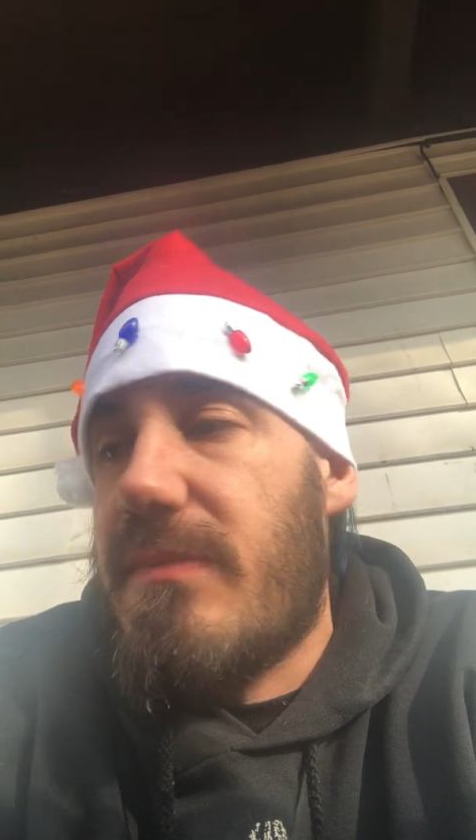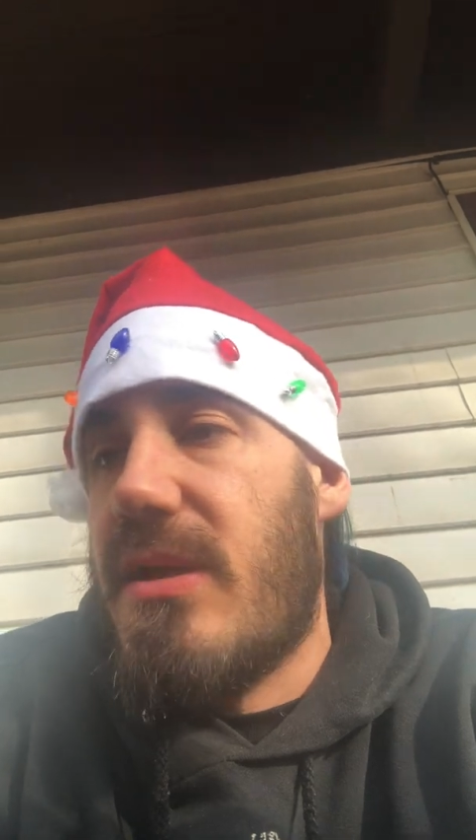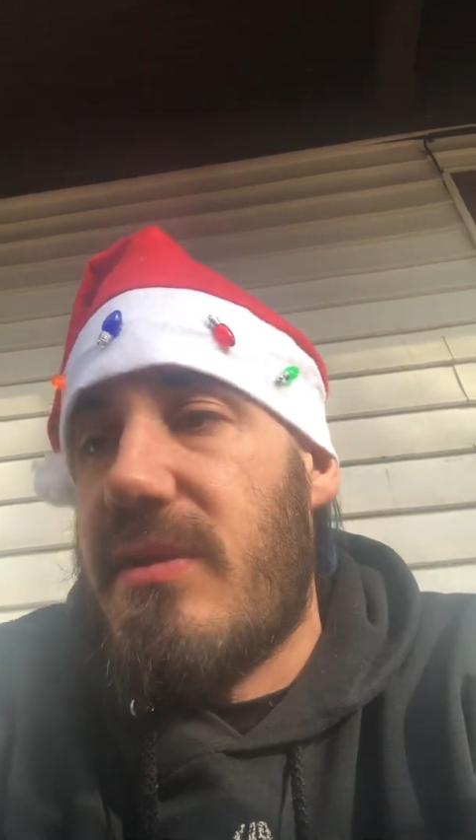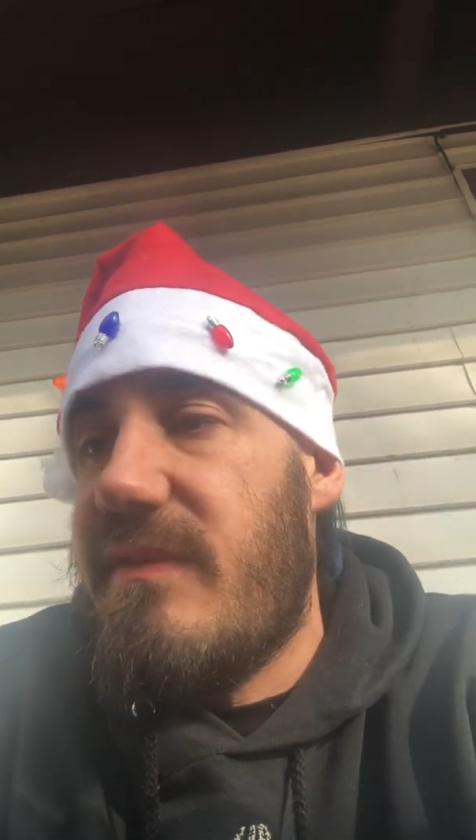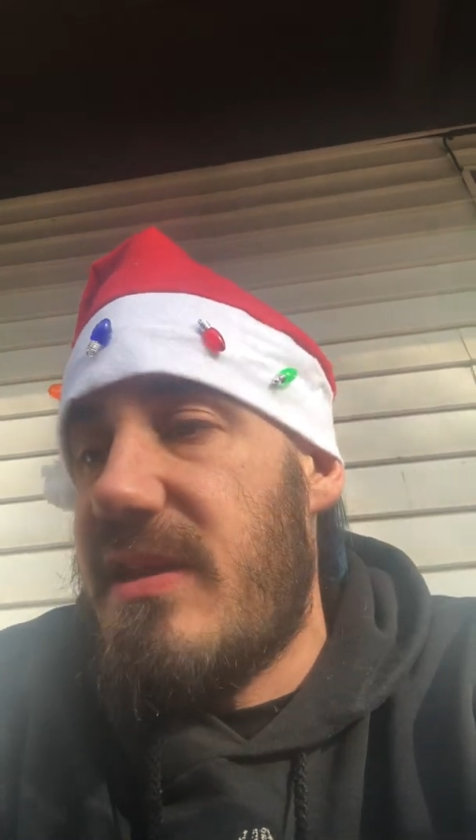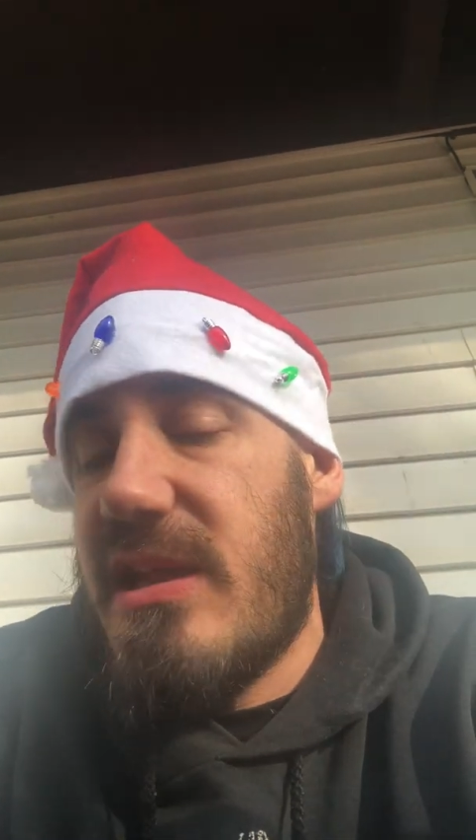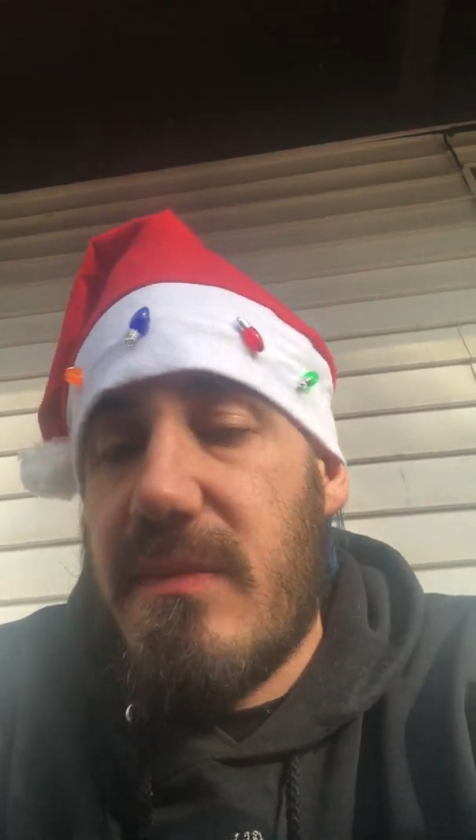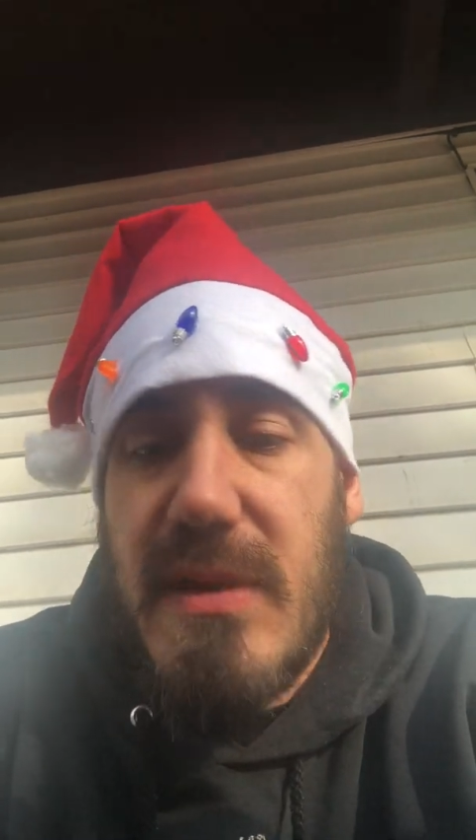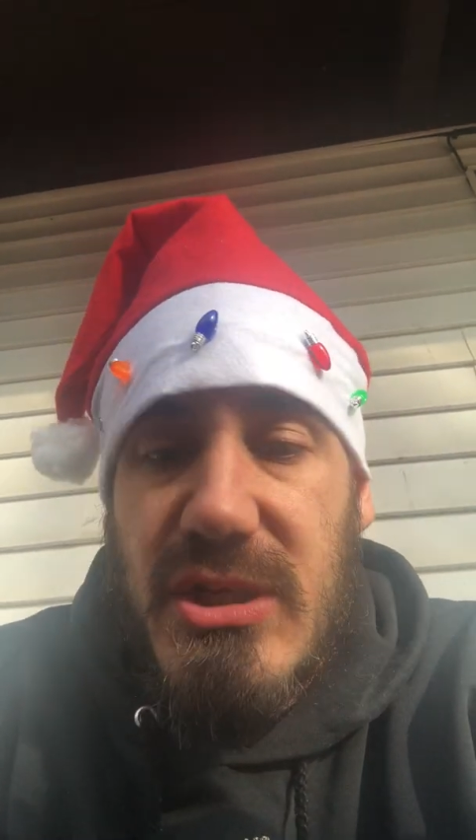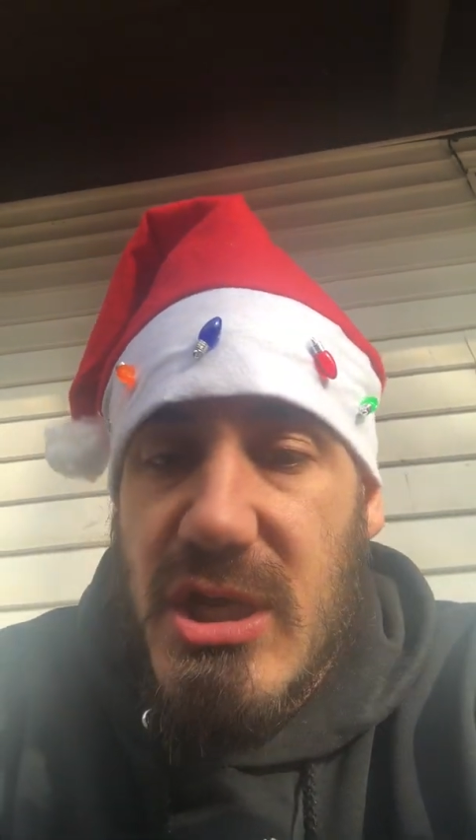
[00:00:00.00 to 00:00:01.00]
They don't even need to
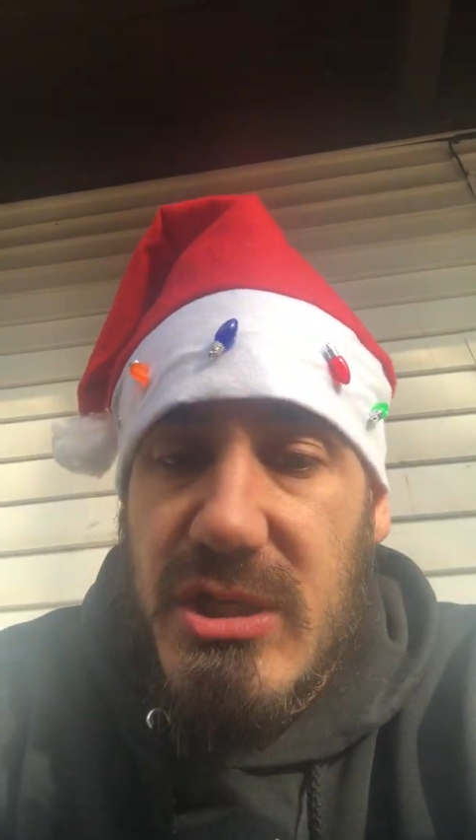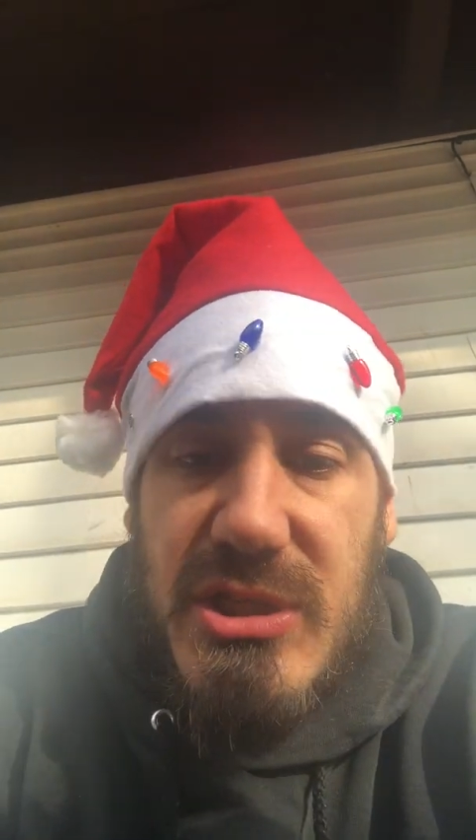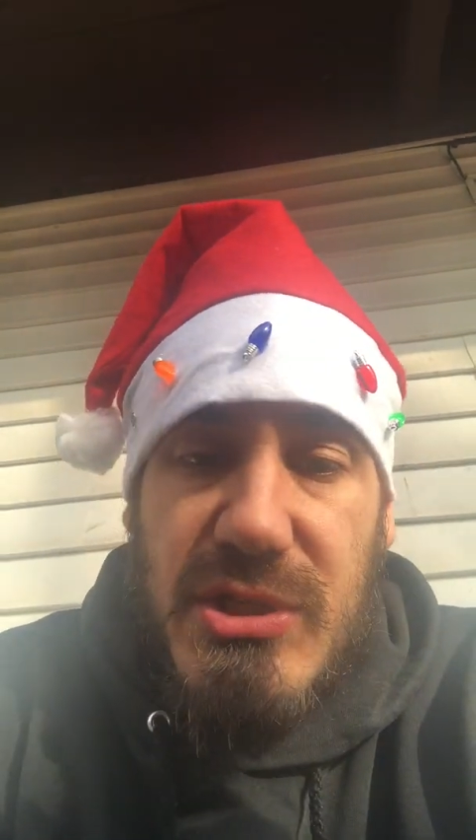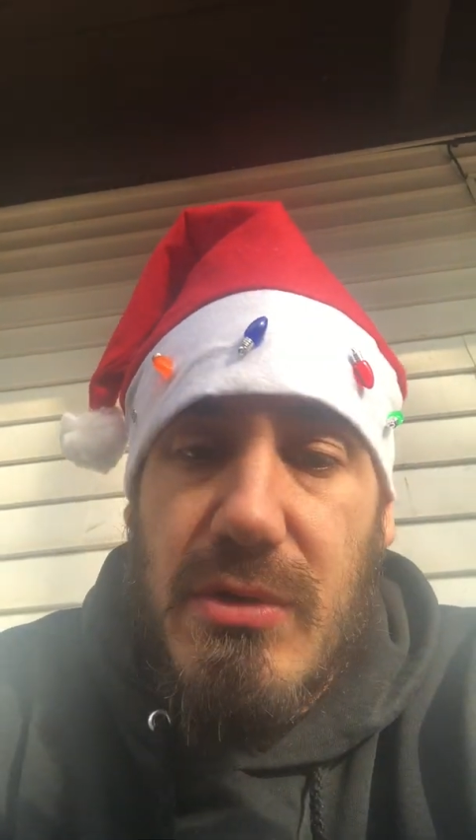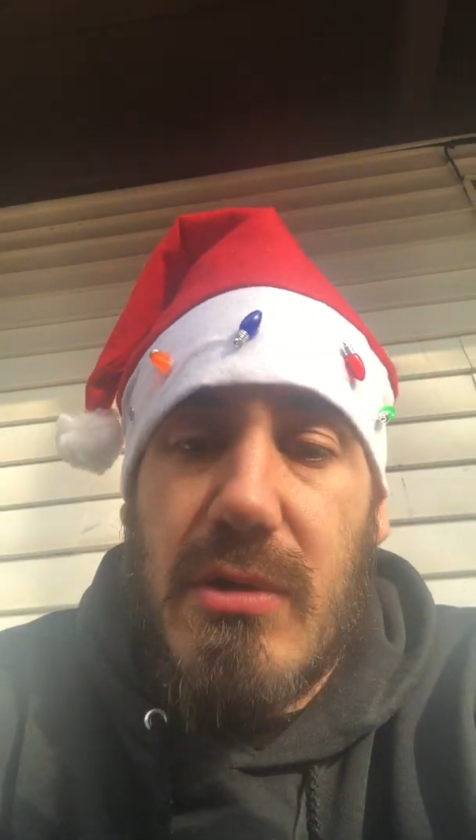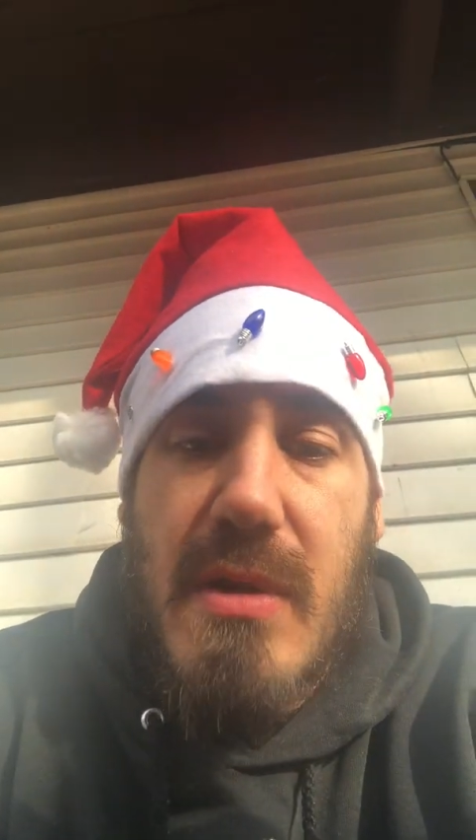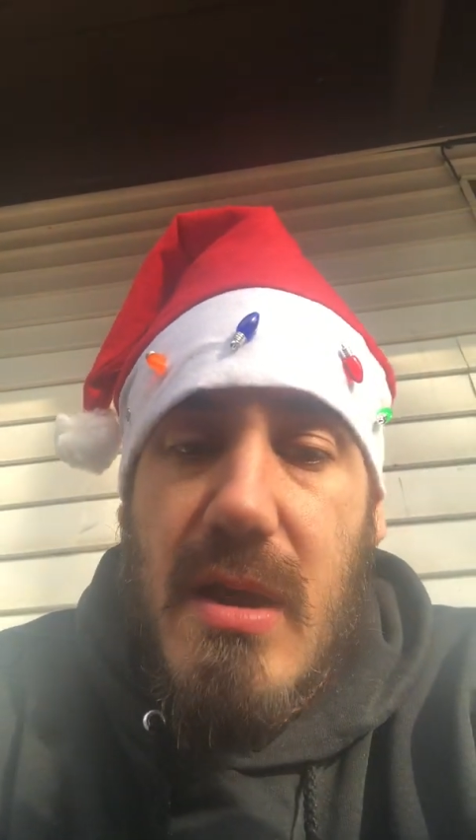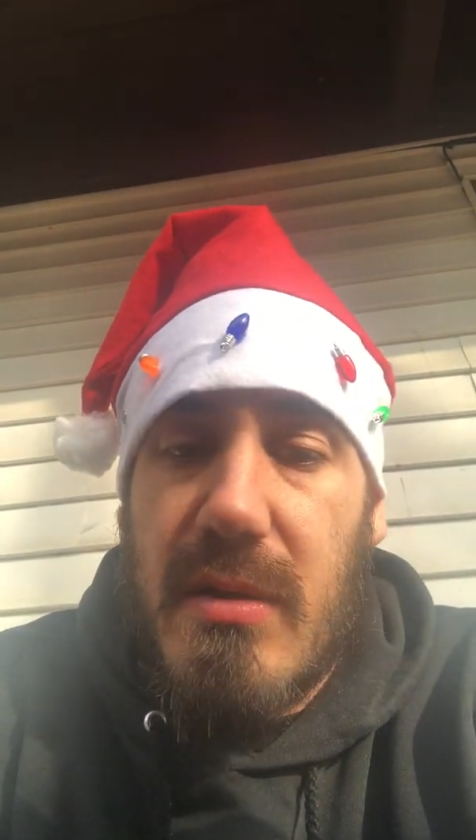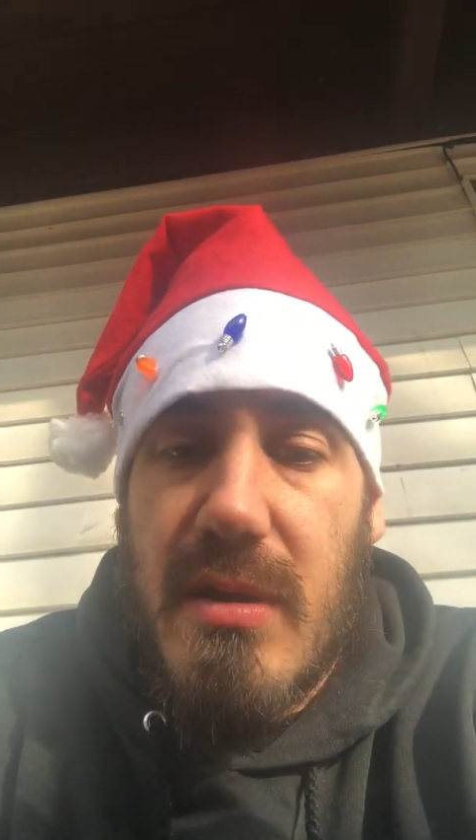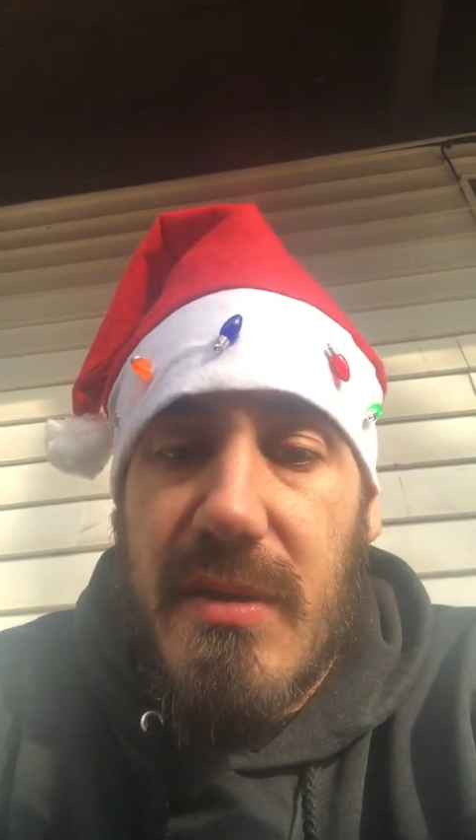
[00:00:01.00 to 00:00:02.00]
be judges or a
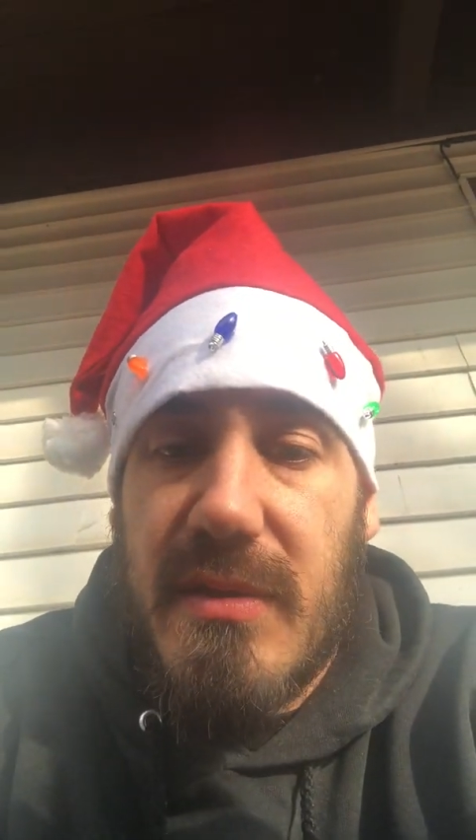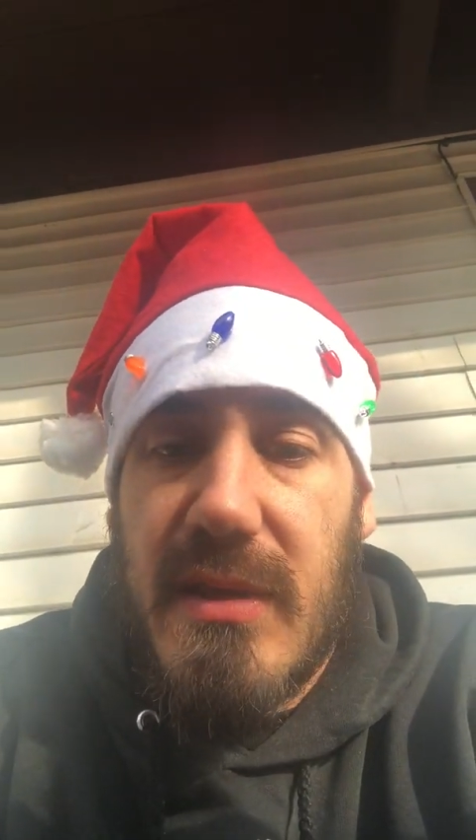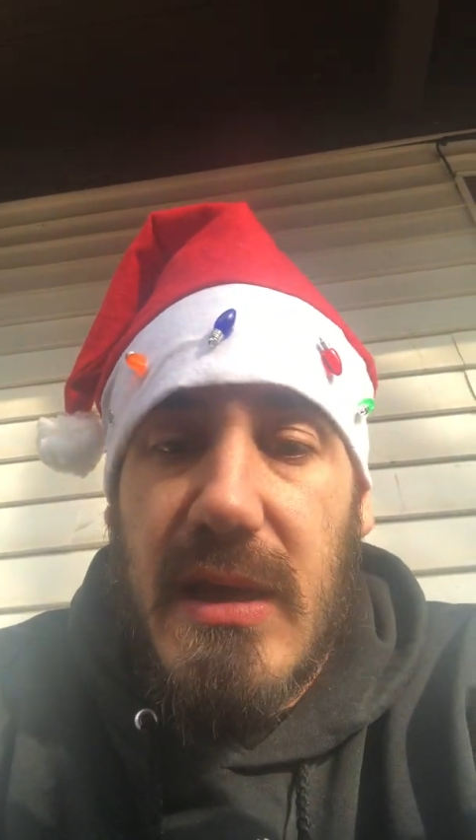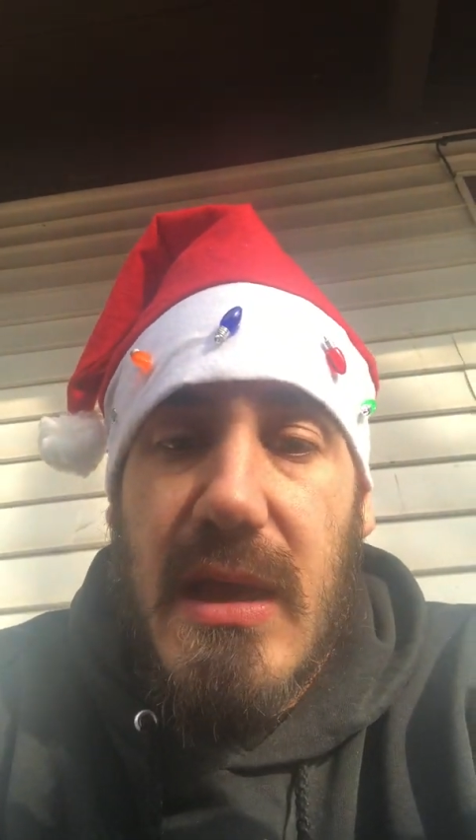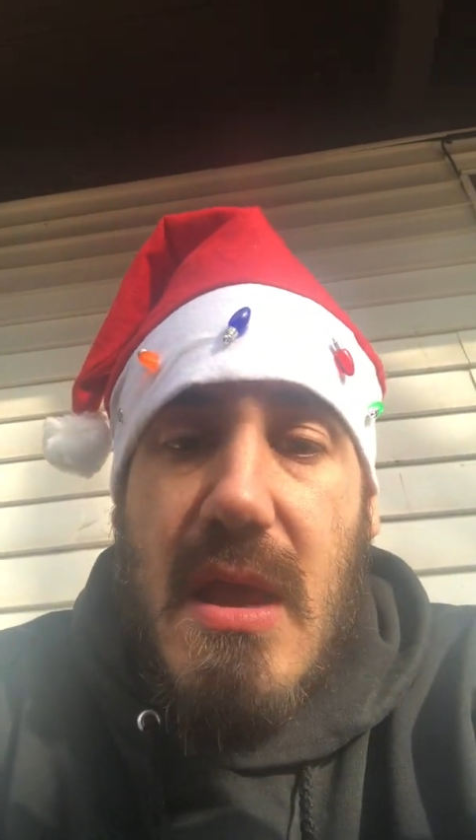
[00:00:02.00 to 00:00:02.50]
crowd or nothing. Like,